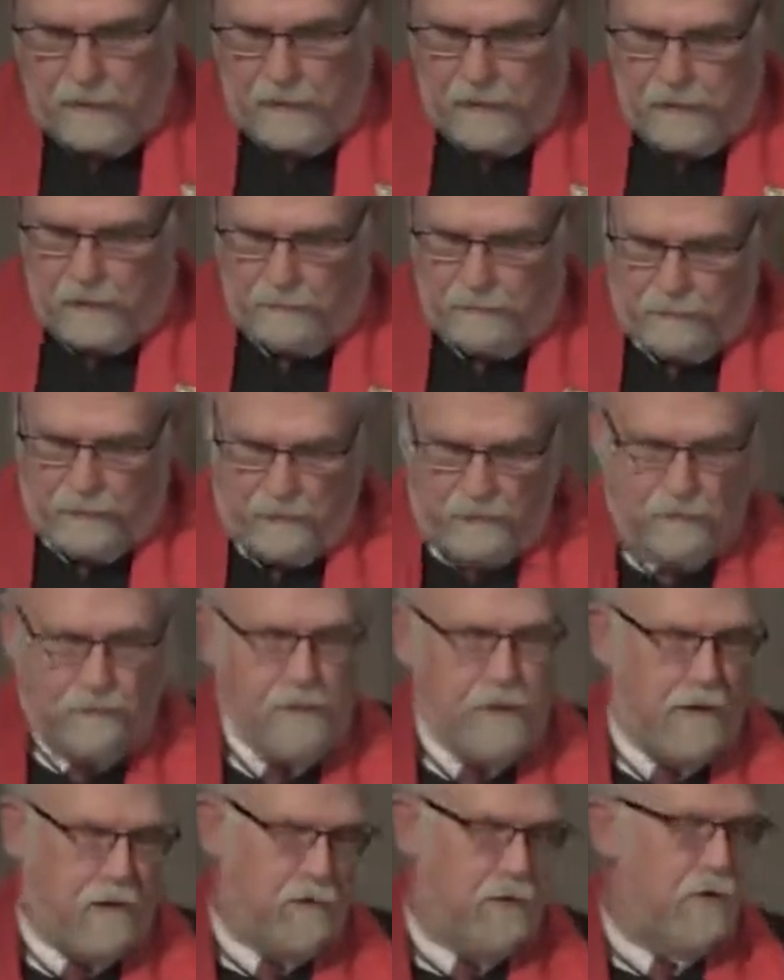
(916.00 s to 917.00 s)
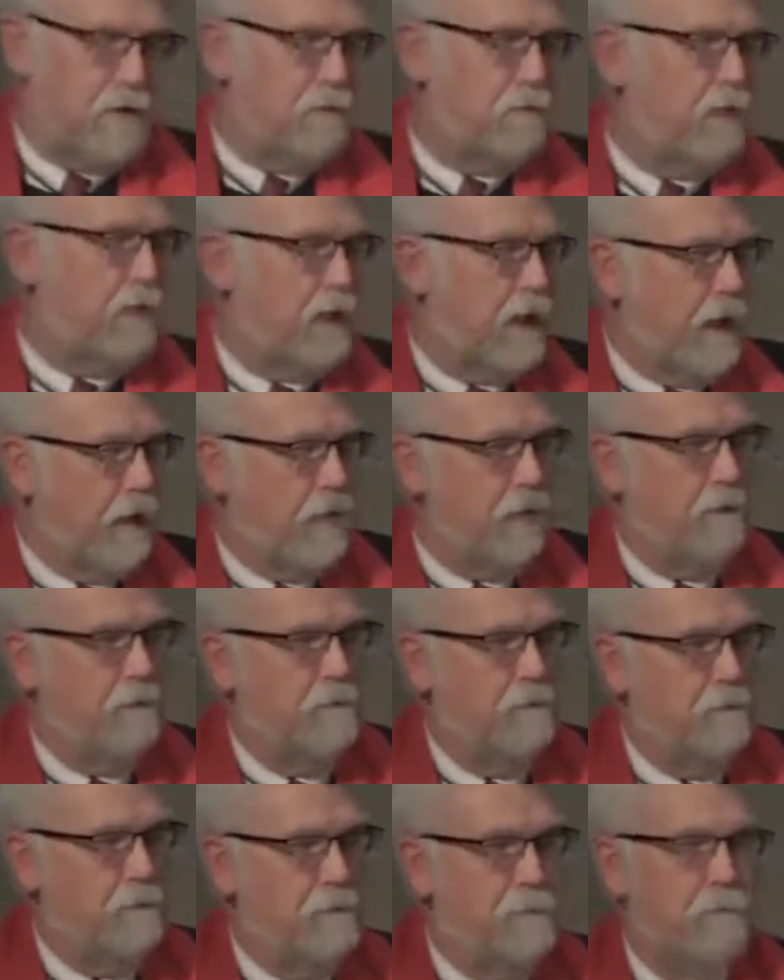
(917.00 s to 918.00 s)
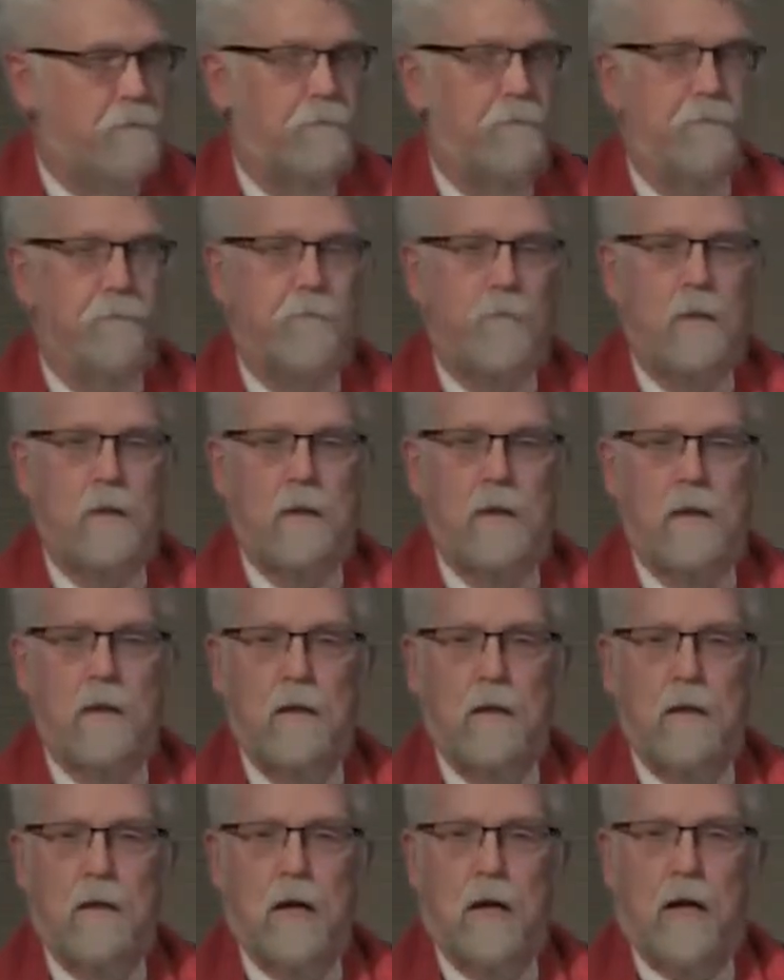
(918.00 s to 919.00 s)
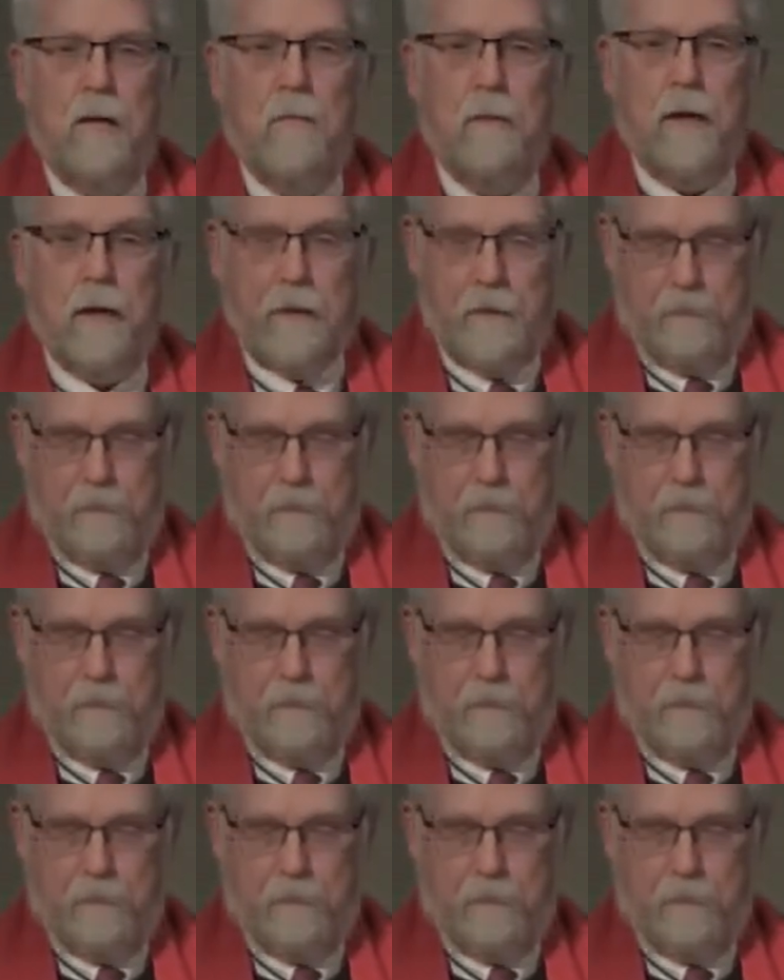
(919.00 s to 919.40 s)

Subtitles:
and be in fellowship together. Amen.